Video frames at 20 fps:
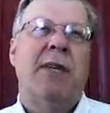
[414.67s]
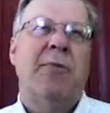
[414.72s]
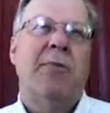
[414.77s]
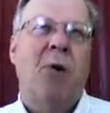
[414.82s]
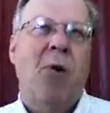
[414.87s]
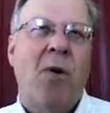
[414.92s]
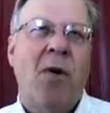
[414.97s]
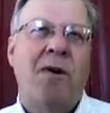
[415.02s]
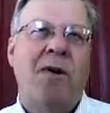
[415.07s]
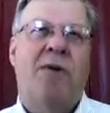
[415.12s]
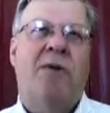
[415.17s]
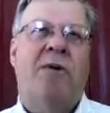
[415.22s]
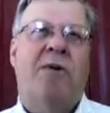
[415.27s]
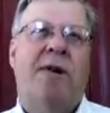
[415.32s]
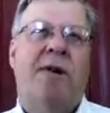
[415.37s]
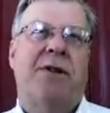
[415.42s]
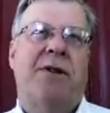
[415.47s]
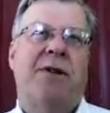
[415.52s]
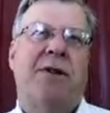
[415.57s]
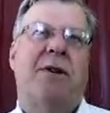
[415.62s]
important to
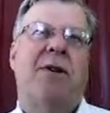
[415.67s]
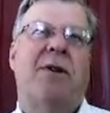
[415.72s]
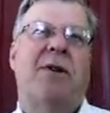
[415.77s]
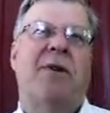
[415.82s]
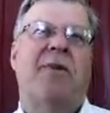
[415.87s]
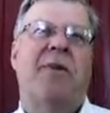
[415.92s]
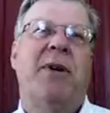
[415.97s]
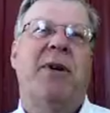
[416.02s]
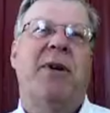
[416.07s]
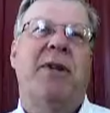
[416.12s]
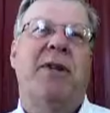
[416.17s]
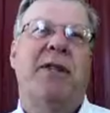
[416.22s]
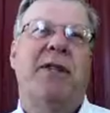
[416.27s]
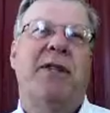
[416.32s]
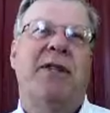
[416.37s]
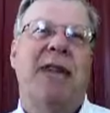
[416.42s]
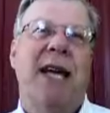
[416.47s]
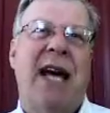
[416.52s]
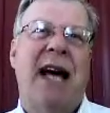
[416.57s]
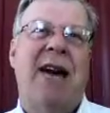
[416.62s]
us here, because
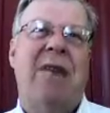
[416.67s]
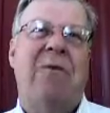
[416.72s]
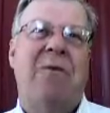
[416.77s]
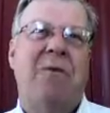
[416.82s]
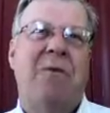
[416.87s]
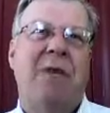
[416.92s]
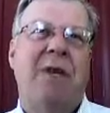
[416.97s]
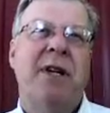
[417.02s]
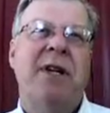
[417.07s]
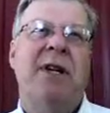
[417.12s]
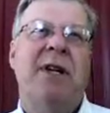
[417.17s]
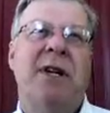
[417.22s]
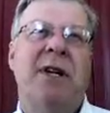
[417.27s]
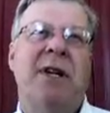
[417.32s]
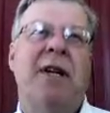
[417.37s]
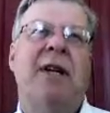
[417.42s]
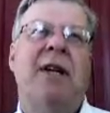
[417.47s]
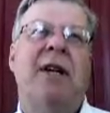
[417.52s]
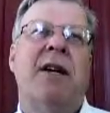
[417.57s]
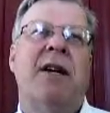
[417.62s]
that
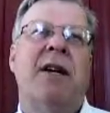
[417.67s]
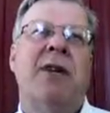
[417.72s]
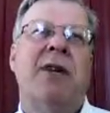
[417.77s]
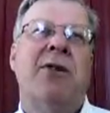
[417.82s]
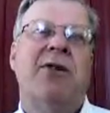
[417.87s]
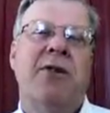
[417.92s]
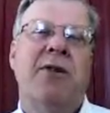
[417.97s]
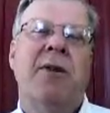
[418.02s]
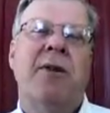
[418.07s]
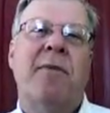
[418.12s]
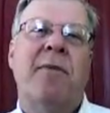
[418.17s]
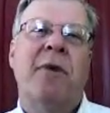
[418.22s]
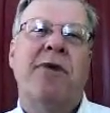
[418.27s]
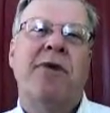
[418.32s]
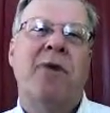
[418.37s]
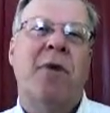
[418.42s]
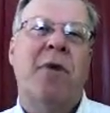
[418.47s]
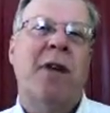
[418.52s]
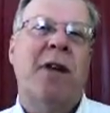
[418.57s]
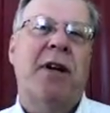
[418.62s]
really
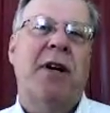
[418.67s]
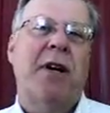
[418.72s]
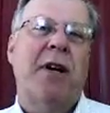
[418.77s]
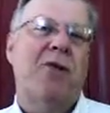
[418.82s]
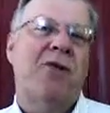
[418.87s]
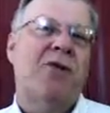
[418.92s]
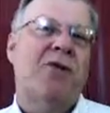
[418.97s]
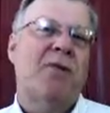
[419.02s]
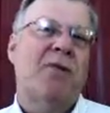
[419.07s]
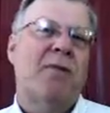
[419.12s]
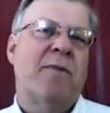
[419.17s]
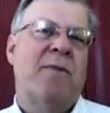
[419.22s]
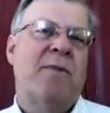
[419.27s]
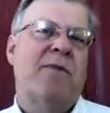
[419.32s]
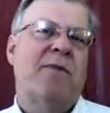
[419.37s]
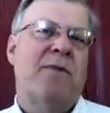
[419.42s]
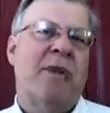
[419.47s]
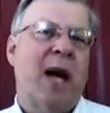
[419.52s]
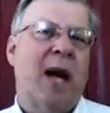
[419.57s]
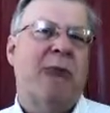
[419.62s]
determines when a consumer
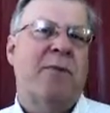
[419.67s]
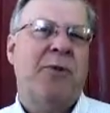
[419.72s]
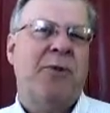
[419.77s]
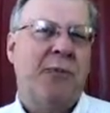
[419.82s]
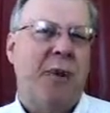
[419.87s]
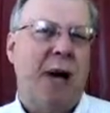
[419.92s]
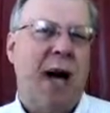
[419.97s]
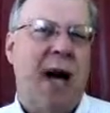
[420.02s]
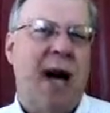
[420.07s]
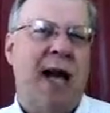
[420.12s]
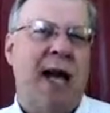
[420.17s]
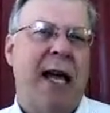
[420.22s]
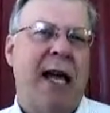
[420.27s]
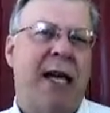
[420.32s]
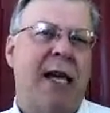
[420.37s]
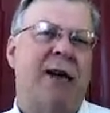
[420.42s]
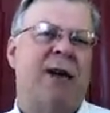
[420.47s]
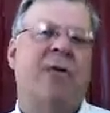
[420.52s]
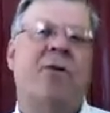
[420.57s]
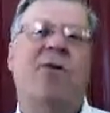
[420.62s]
stops
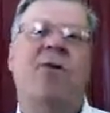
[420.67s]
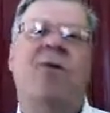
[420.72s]
buying